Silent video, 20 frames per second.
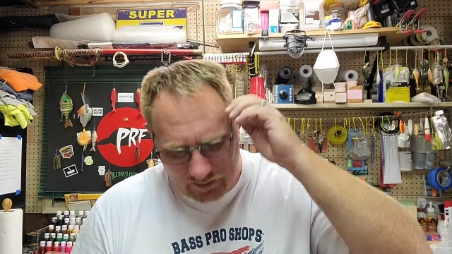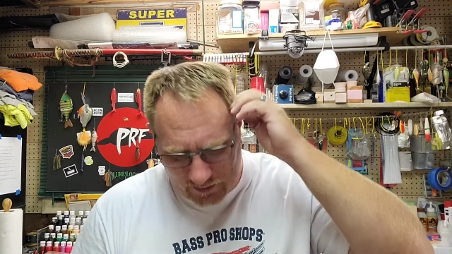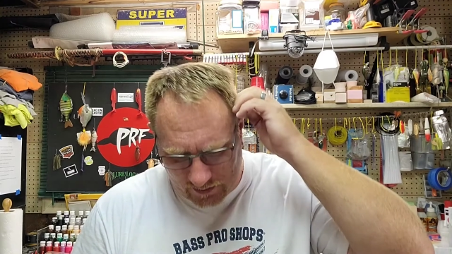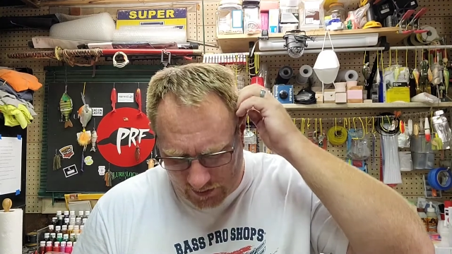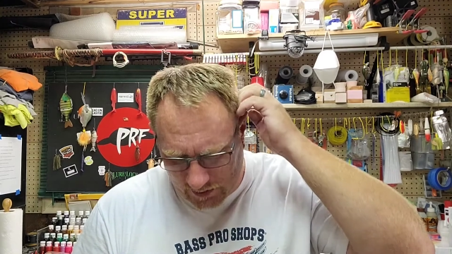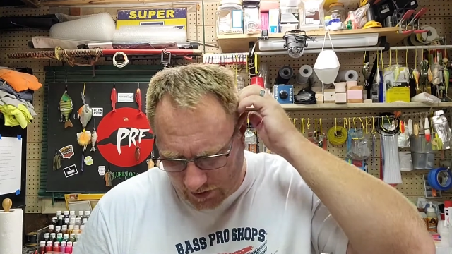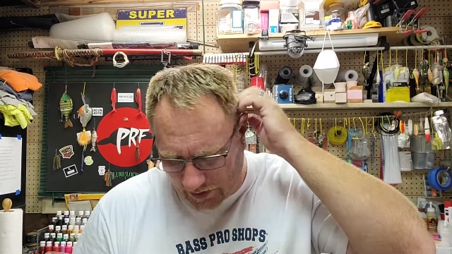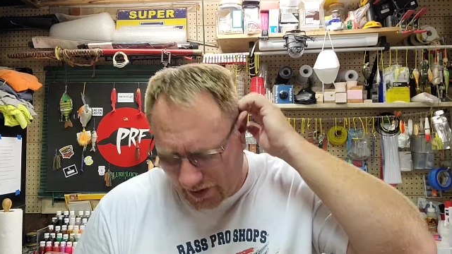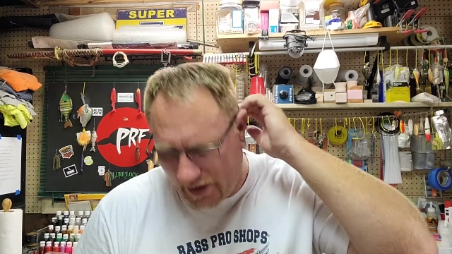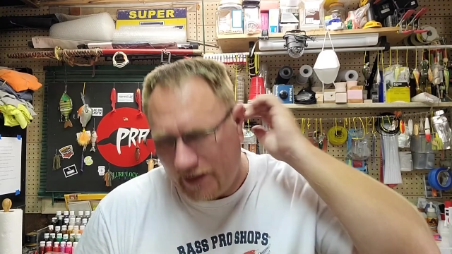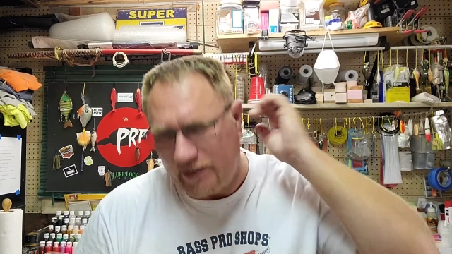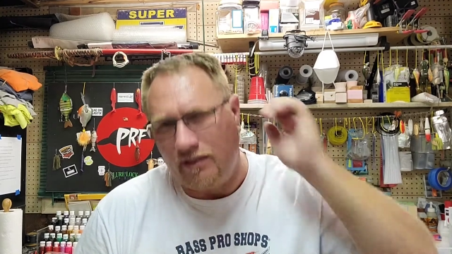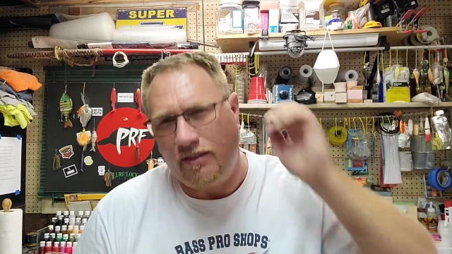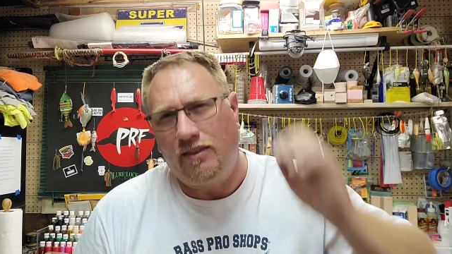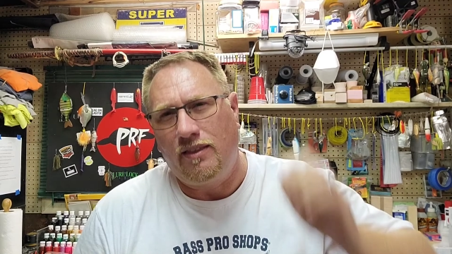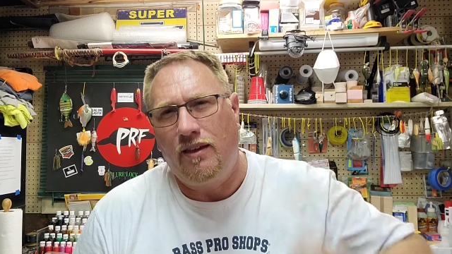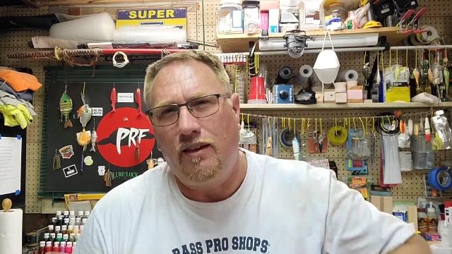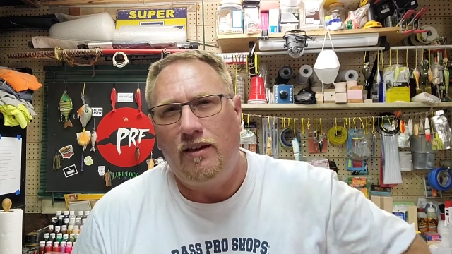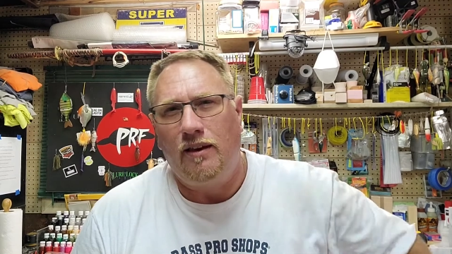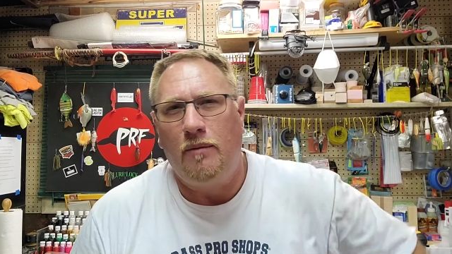So I got to
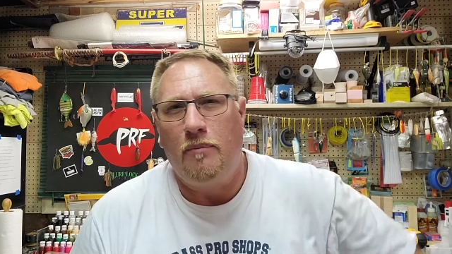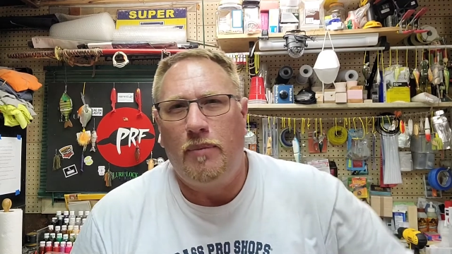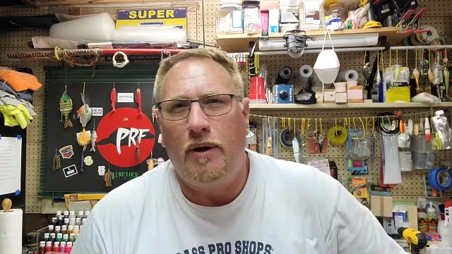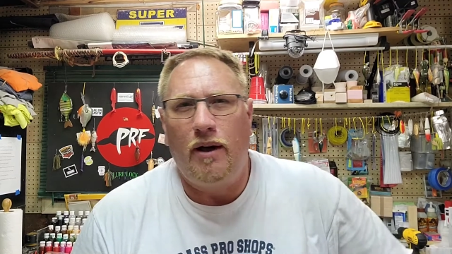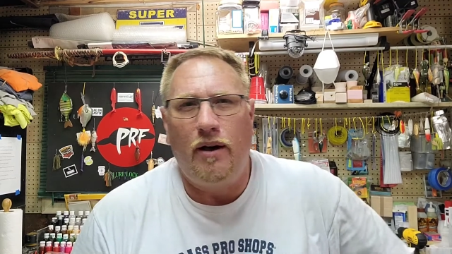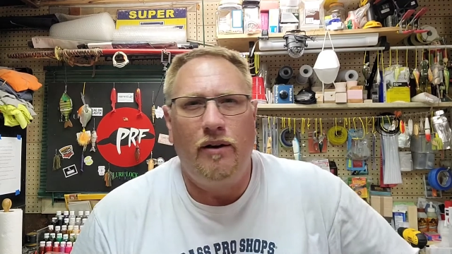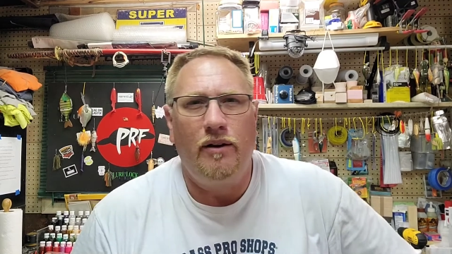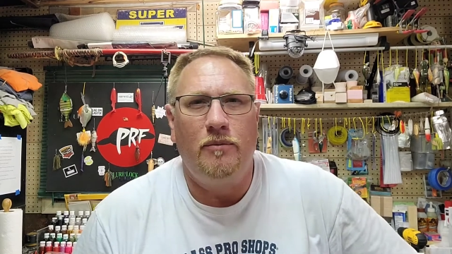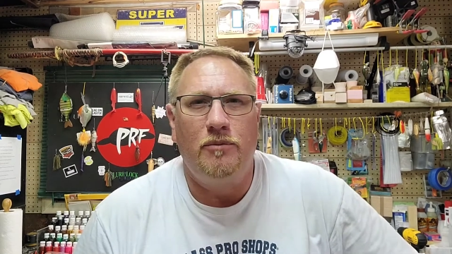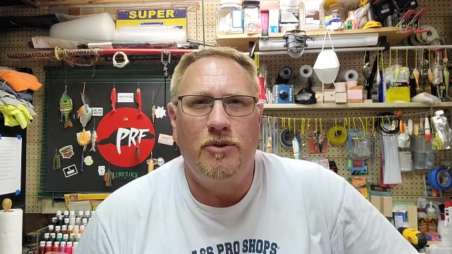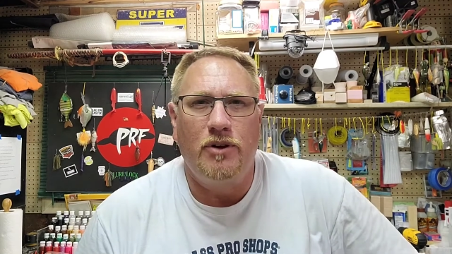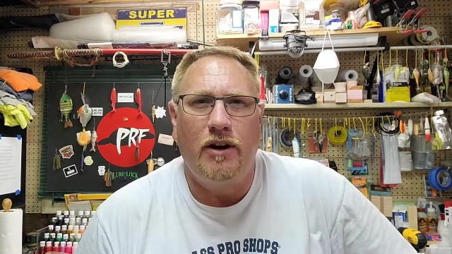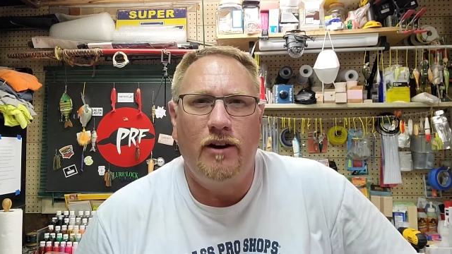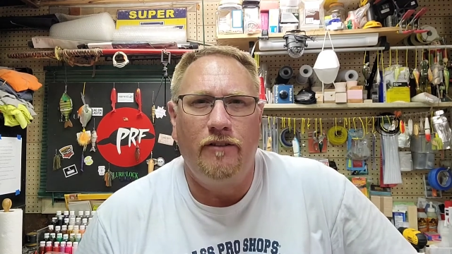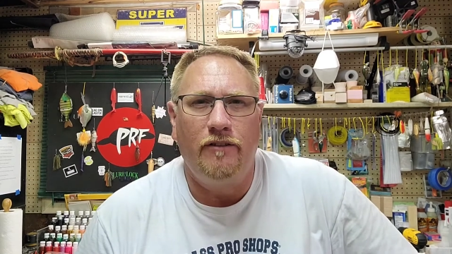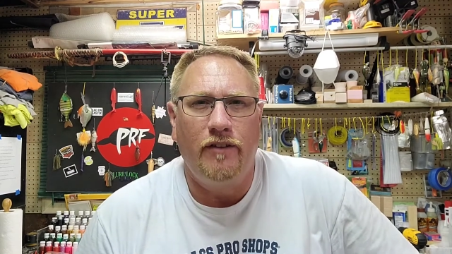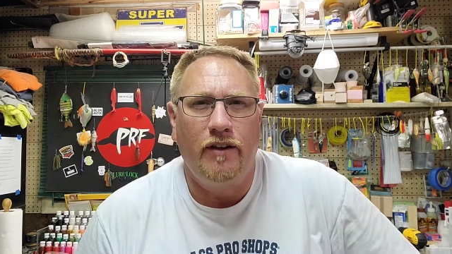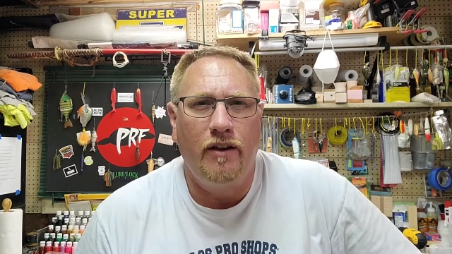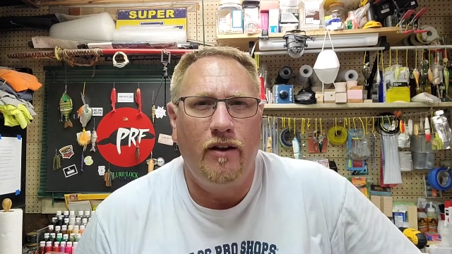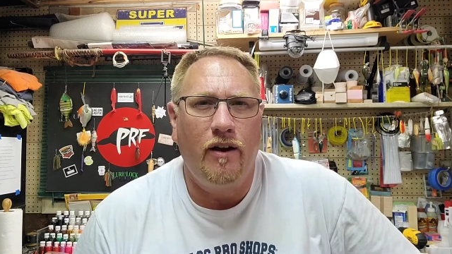thinking about it. I'm trying to
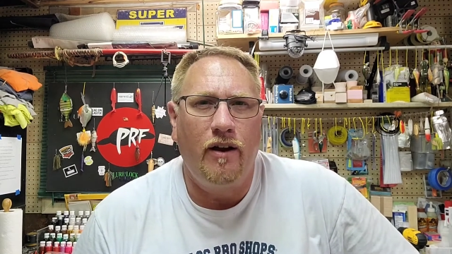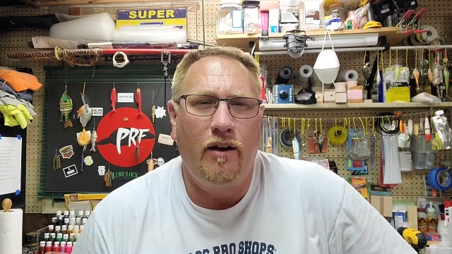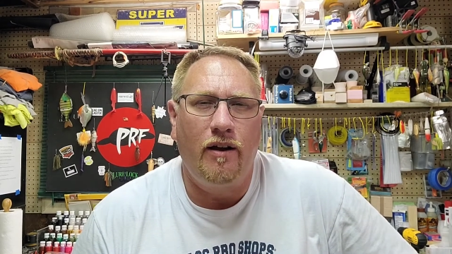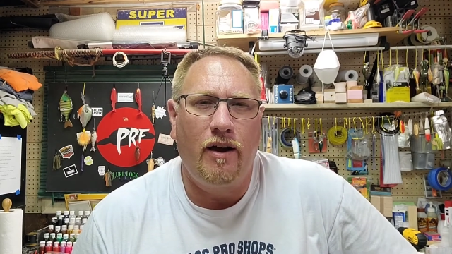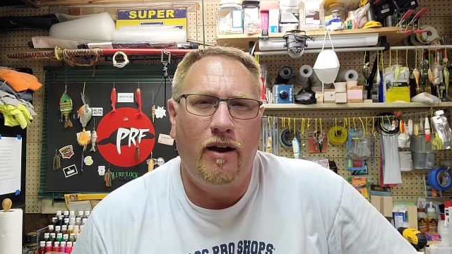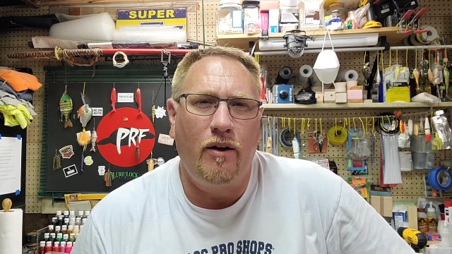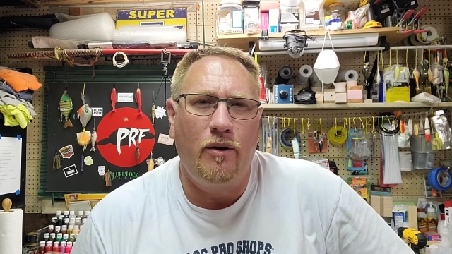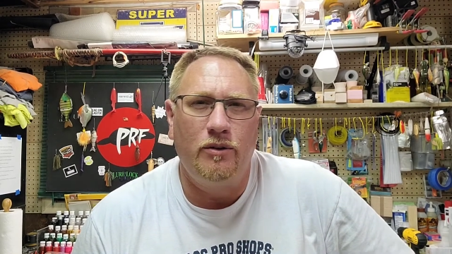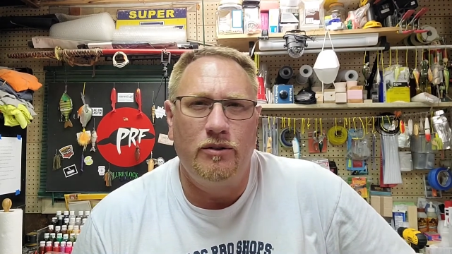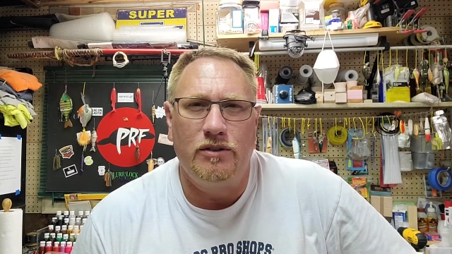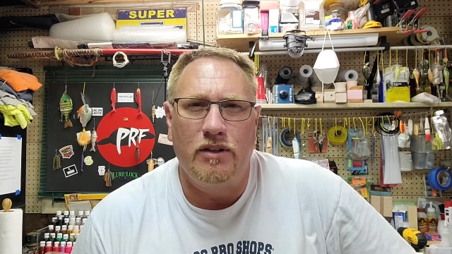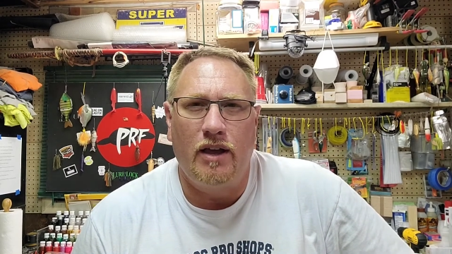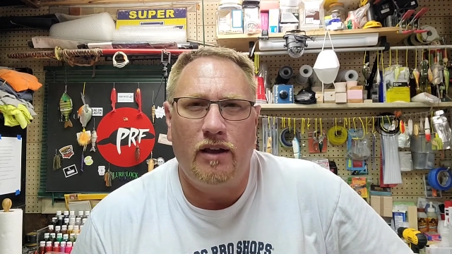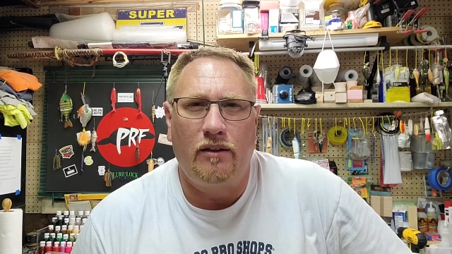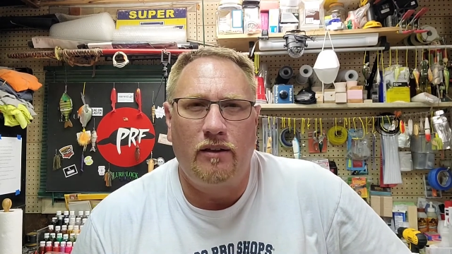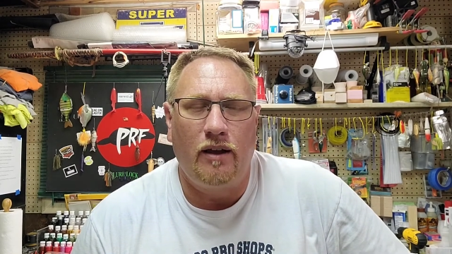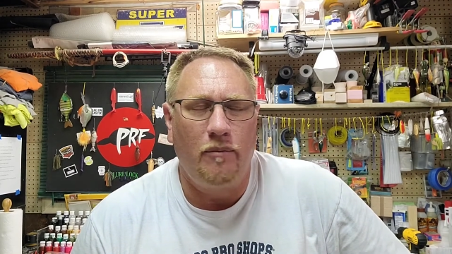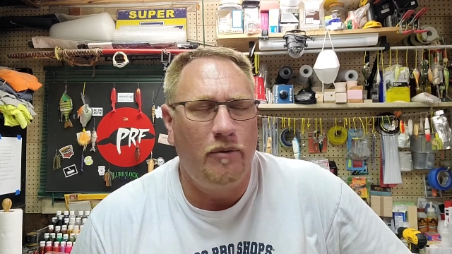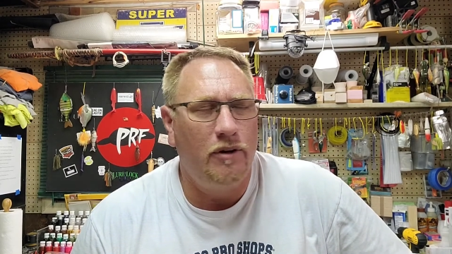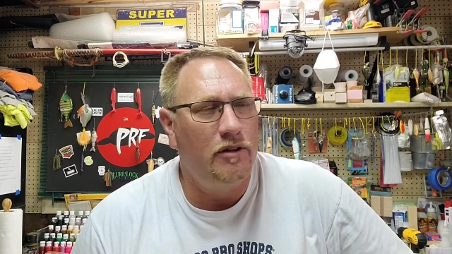figure out how
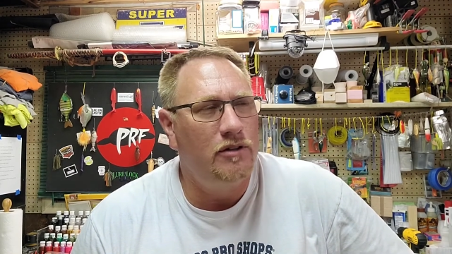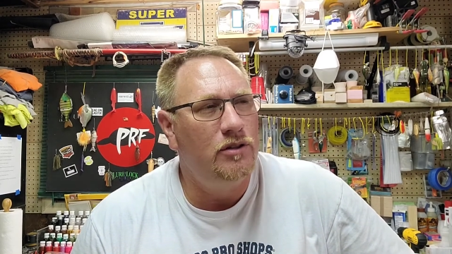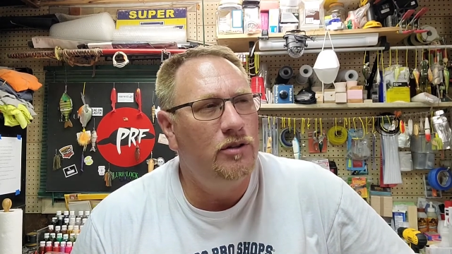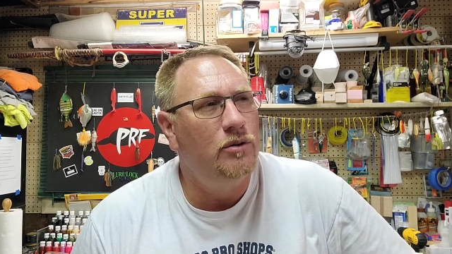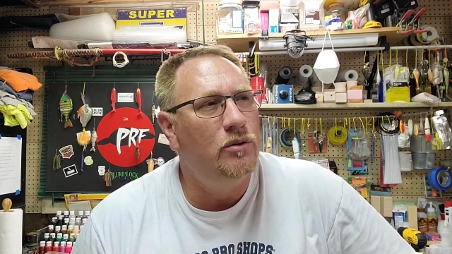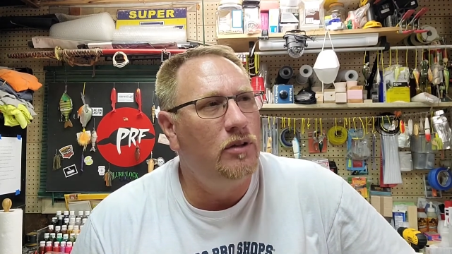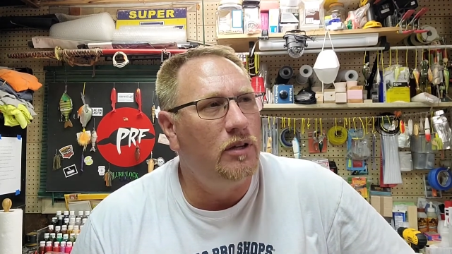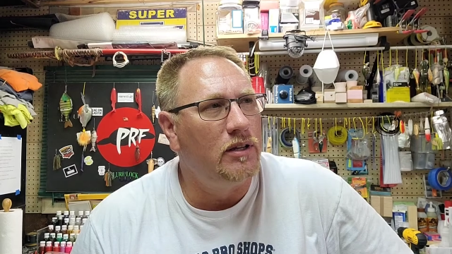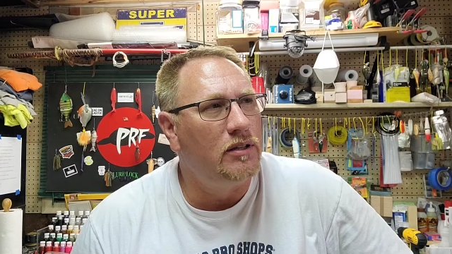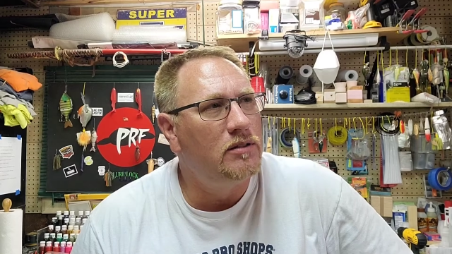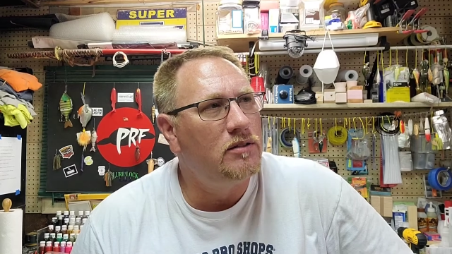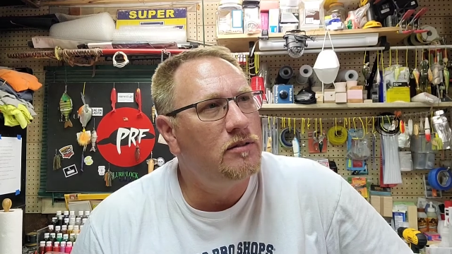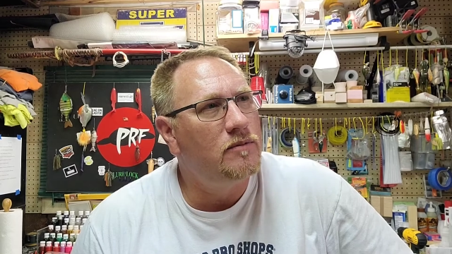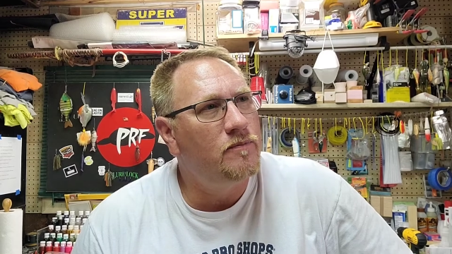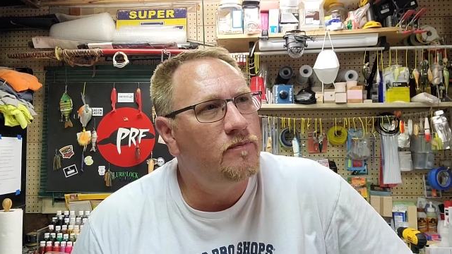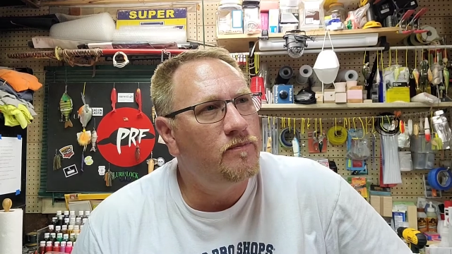exactly I'm going to do this.